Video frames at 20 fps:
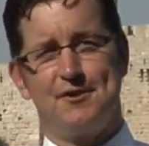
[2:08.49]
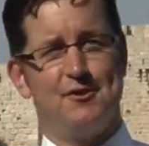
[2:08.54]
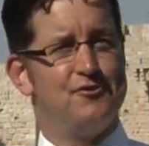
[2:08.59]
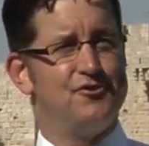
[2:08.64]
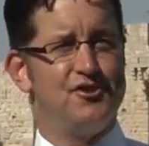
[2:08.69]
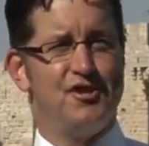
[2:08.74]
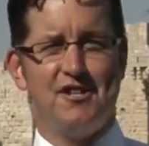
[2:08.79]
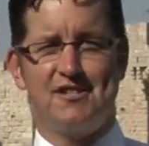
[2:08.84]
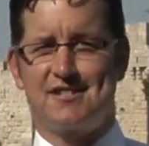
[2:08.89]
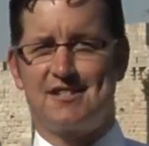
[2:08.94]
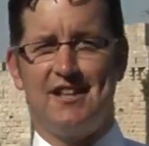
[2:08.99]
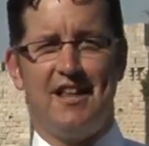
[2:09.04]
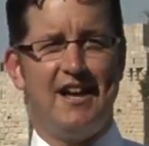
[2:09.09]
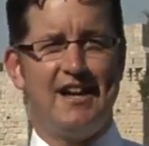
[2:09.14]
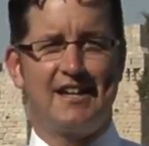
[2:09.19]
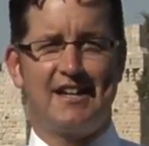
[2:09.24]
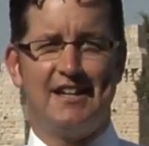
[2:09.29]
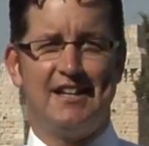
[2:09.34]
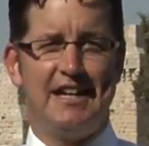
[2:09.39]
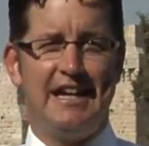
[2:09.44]
So just
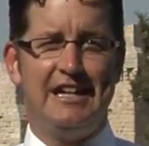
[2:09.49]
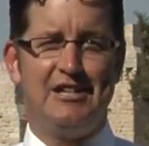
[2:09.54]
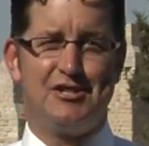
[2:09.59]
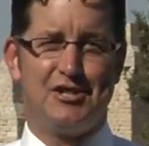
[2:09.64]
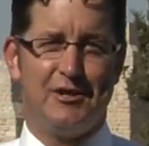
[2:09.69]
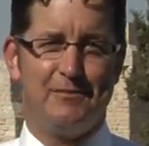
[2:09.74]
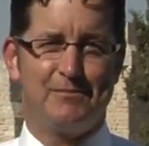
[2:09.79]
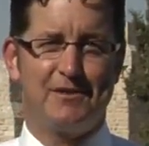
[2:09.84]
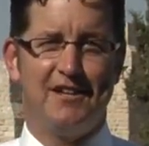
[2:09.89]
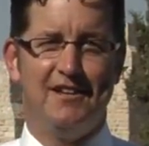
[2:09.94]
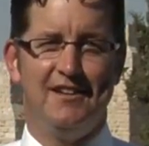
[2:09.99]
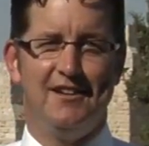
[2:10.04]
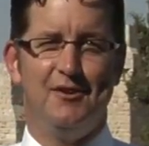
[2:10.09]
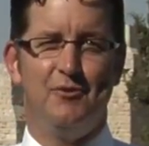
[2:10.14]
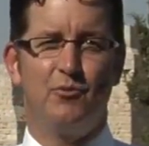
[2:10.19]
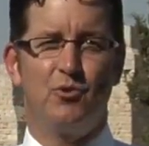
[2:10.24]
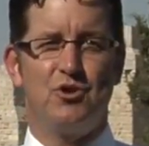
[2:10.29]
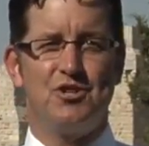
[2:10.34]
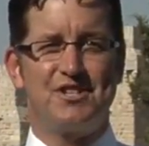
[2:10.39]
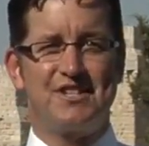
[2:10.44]
like in Egypt,
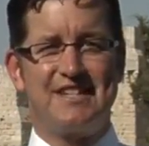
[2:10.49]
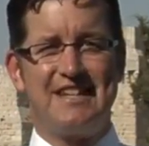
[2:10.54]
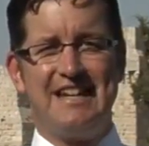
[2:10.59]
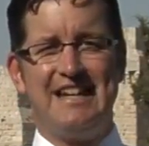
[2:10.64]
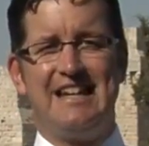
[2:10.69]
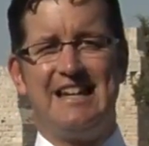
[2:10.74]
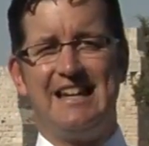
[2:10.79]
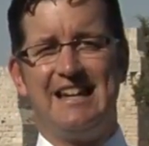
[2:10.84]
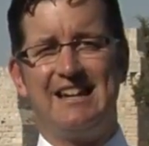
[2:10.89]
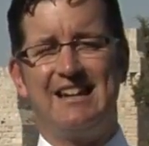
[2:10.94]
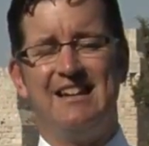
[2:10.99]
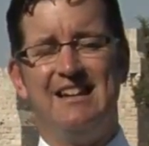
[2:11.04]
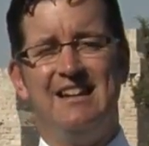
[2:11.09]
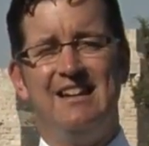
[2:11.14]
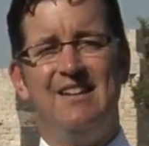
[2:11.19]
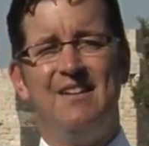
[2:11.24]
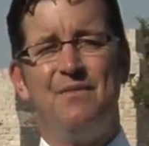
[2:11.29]
we're seeing